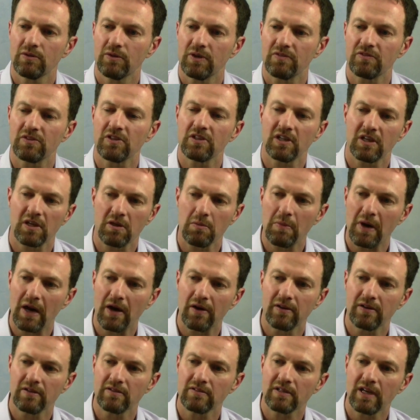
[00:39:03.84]
We have to think
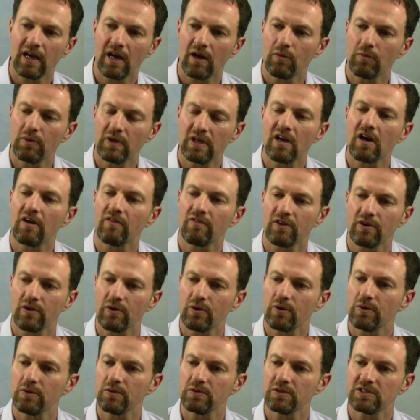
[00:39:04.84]
about how we govern
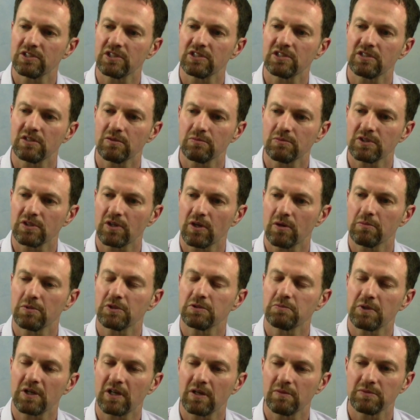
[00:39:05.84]
whole systems. It
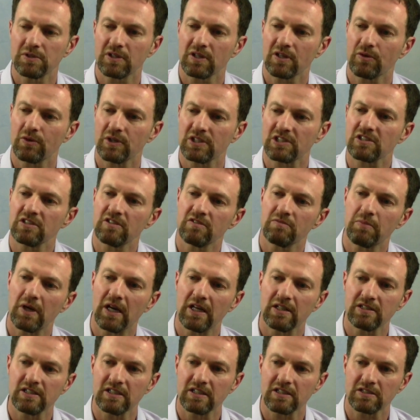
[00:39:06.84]
almost becomes a question of
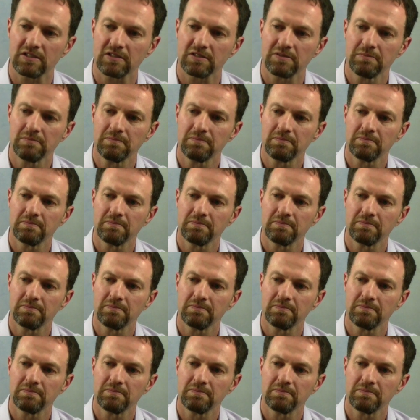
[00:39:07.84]
politics.